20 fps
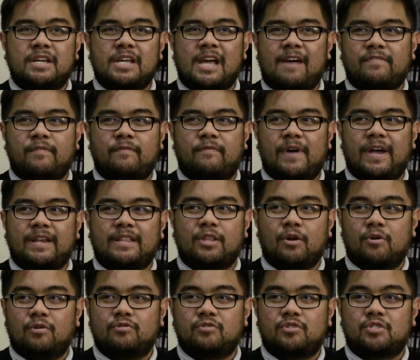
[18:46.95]
have to fight
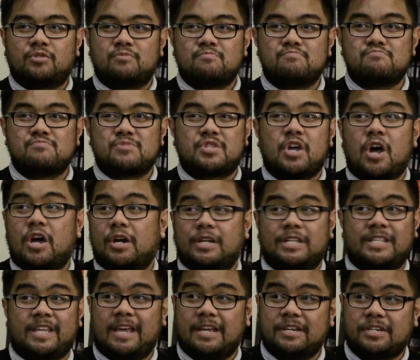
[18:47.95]
those
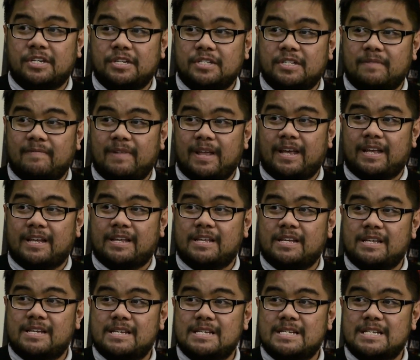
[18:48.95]
connotations of like
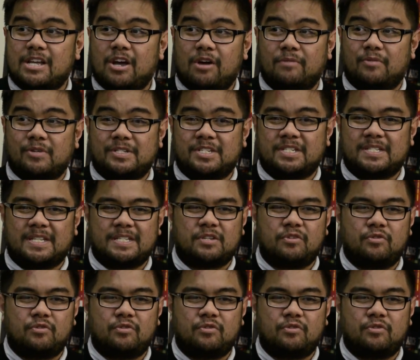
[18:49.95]
comic books just as